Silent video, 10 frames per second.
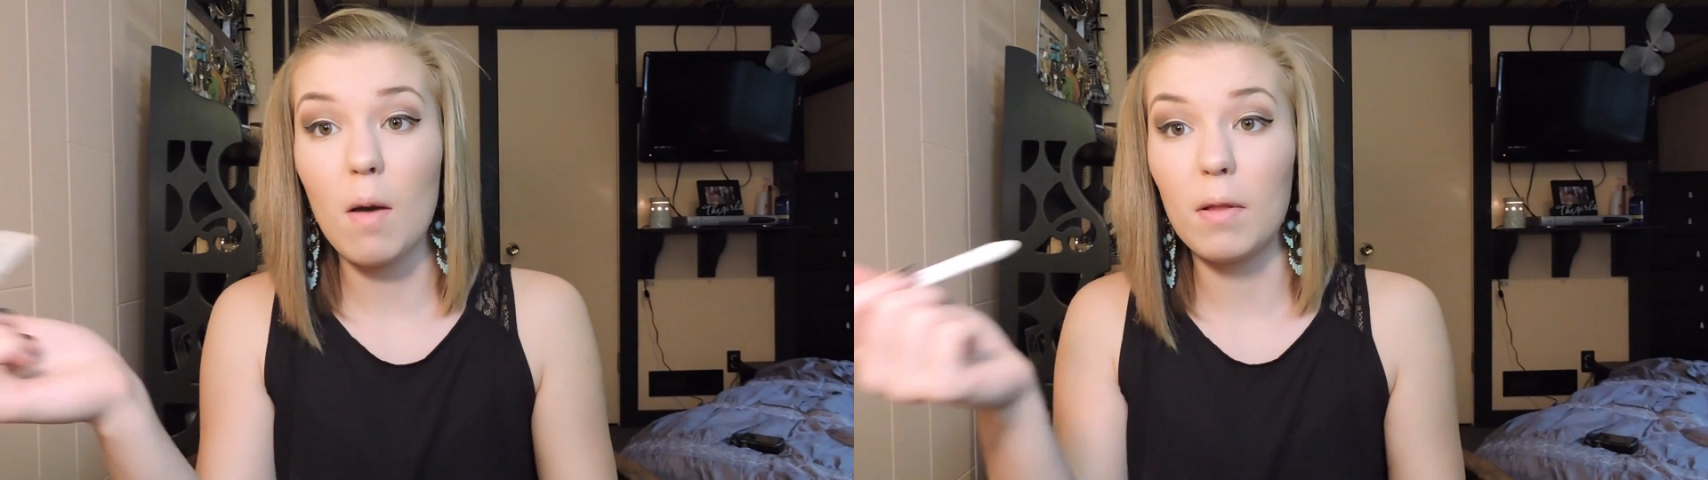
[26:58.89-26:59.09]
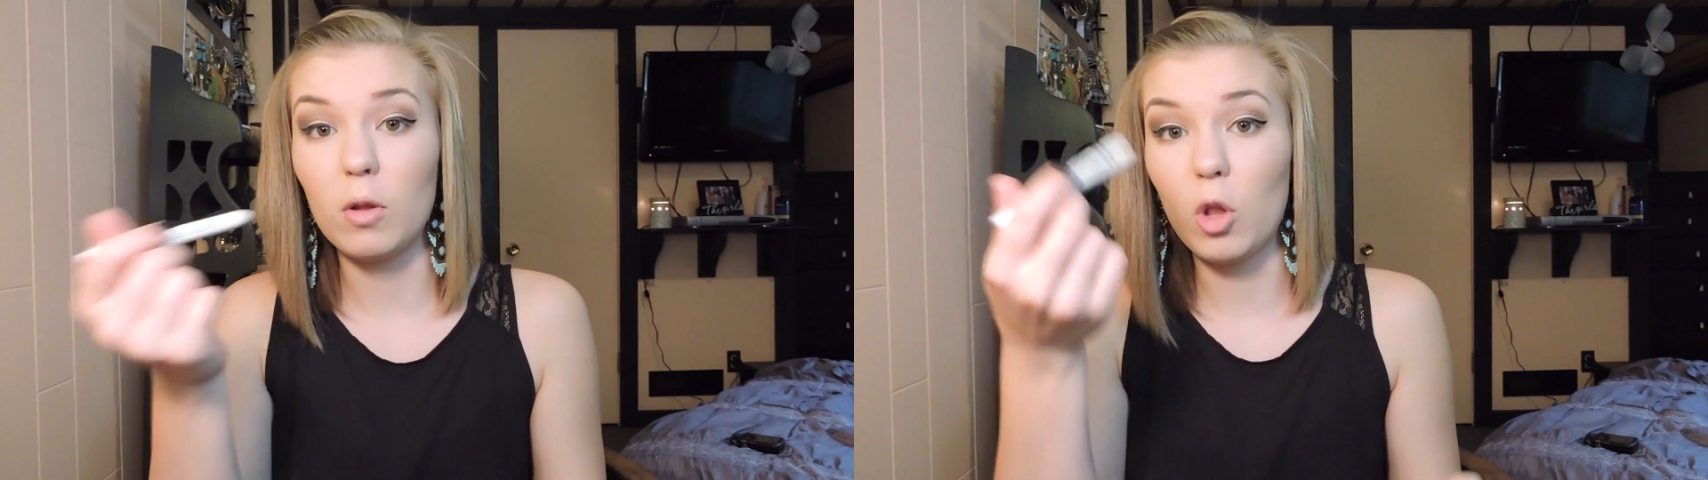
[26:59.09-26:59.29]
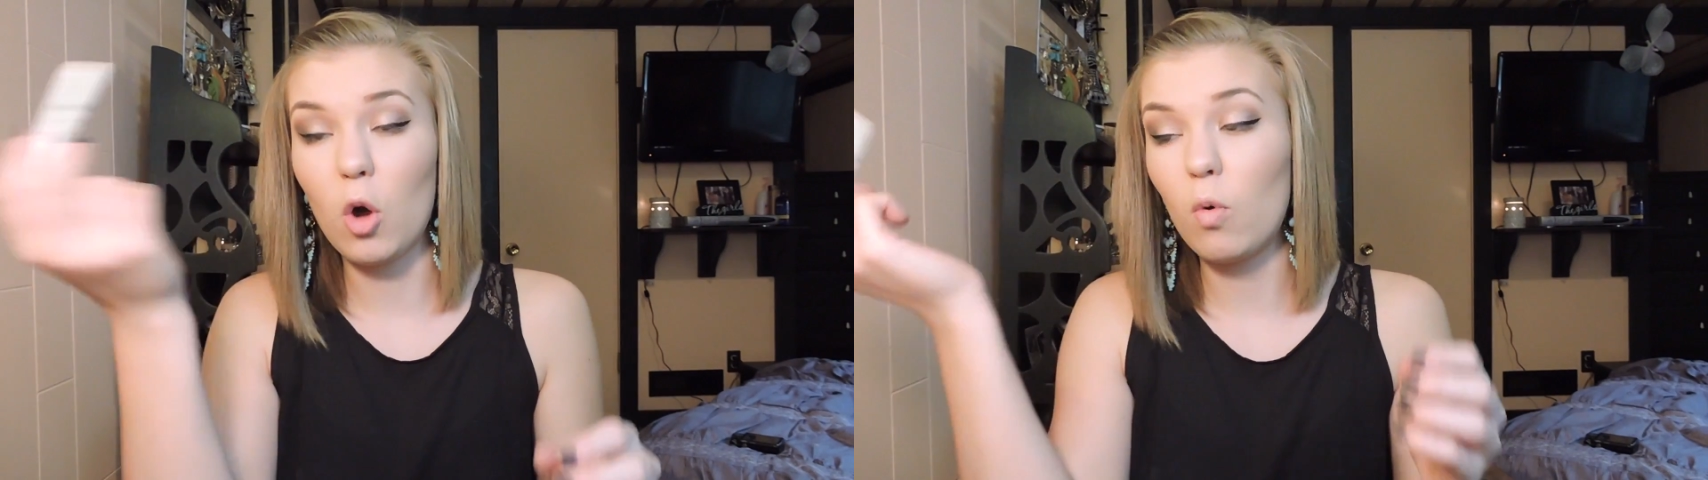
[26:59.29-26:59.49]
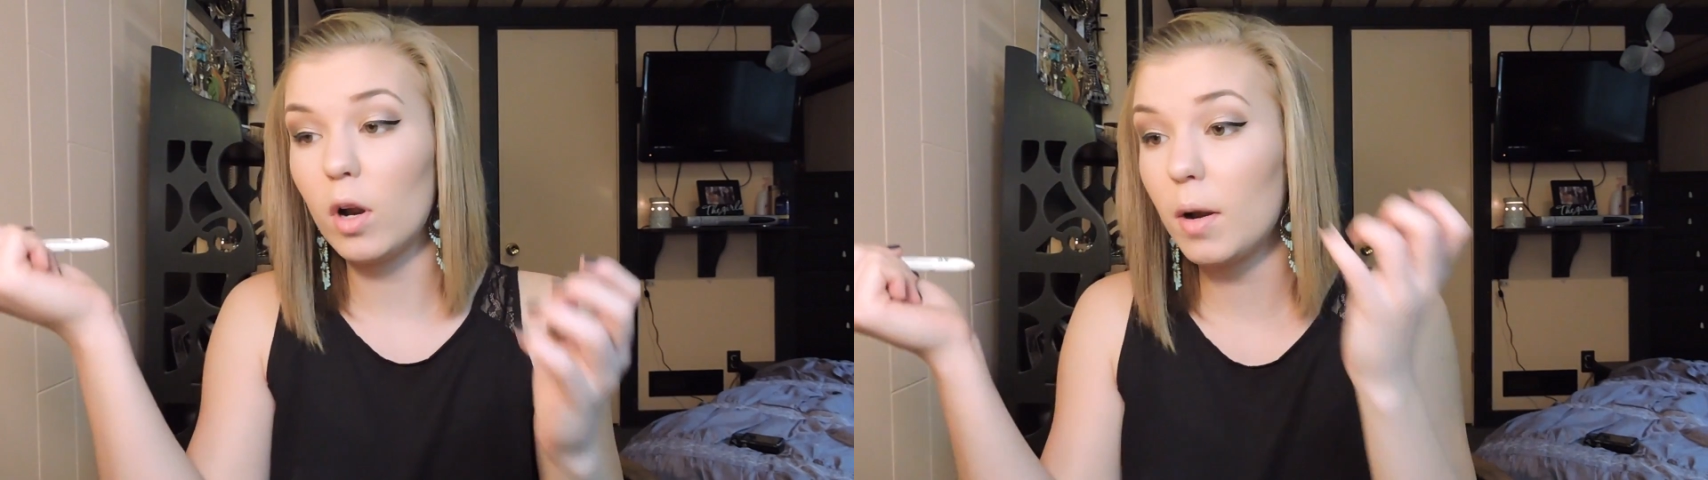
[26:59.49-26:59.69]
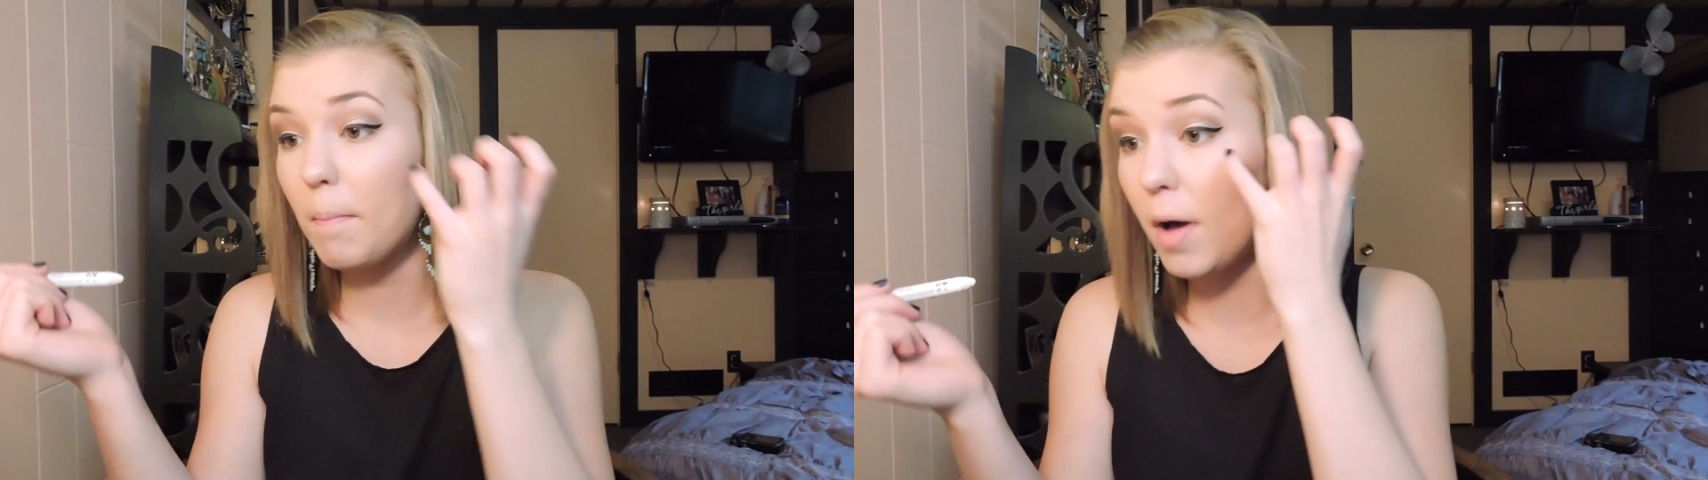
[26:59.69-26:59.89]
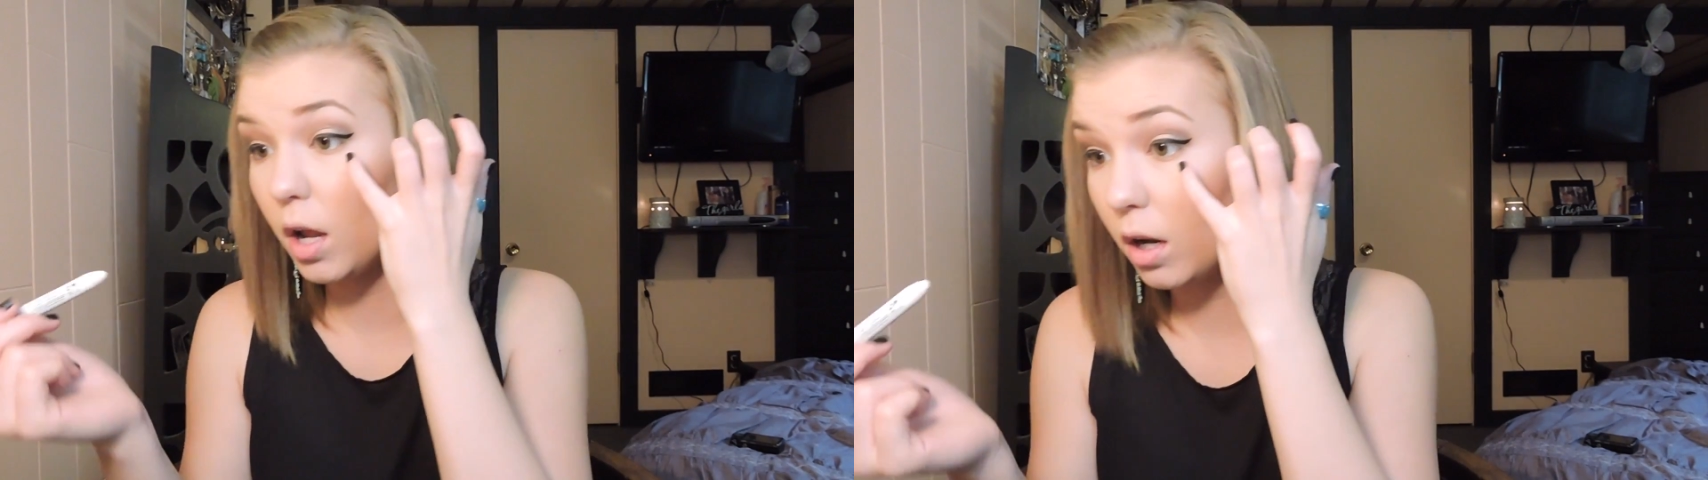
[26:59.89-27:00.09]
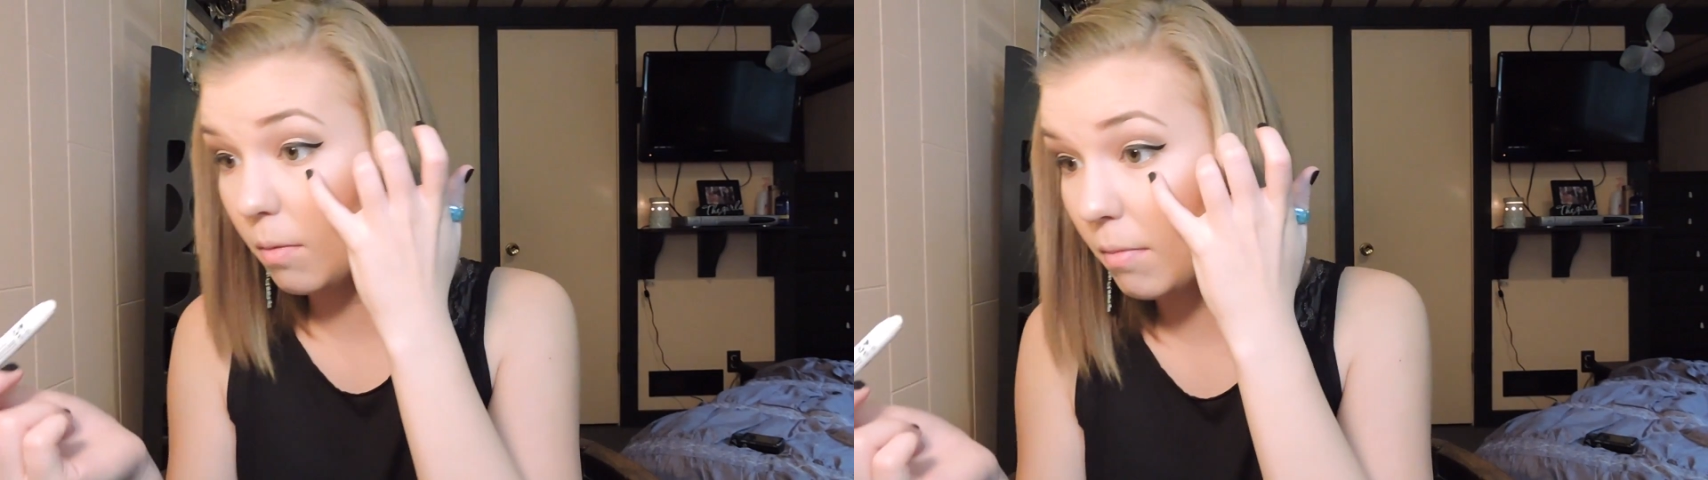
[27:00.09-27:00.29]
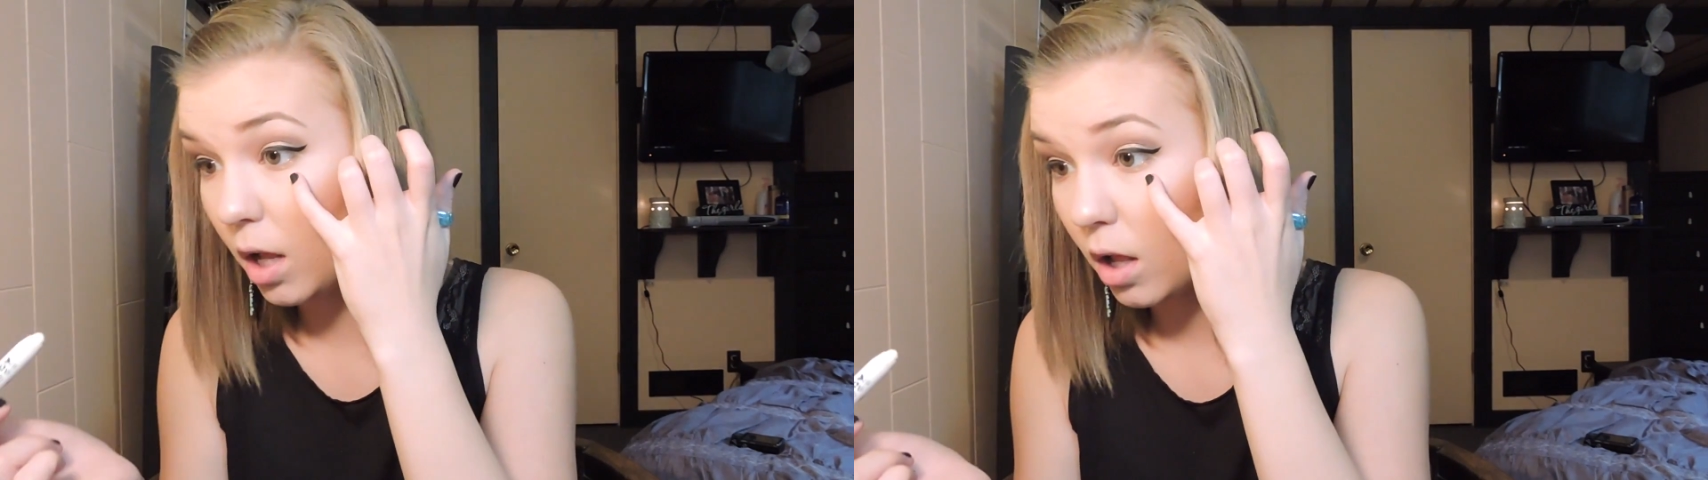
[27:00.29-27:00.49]

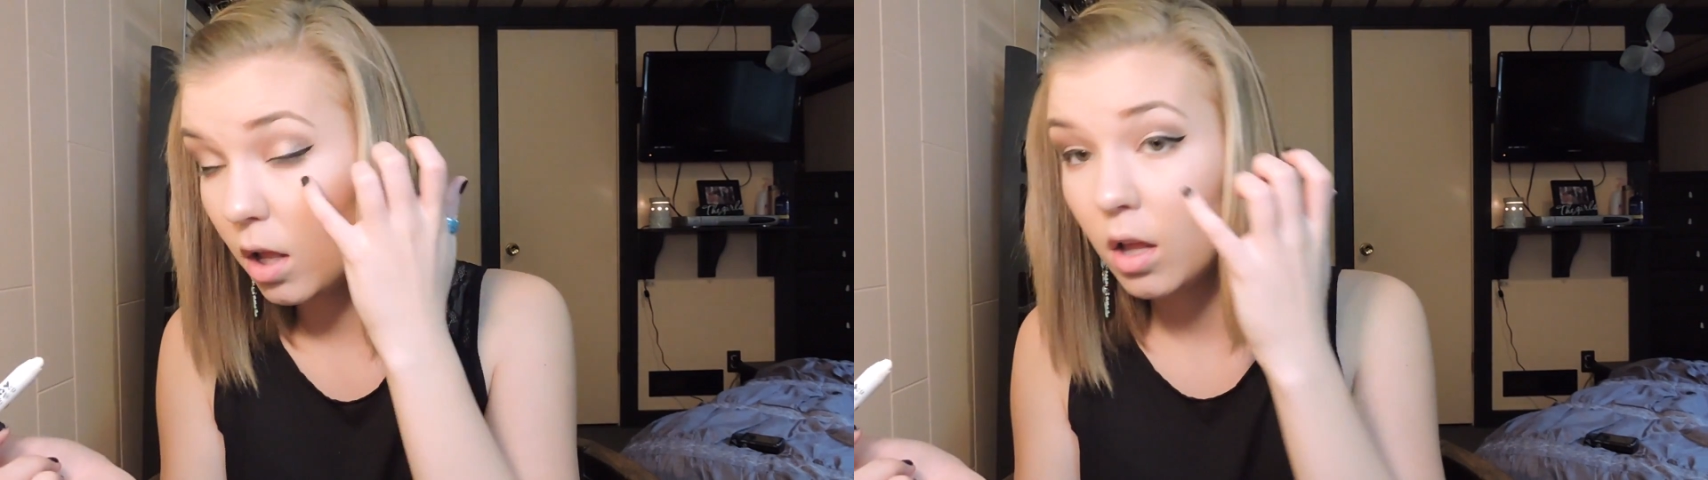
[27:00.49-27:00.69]
bottom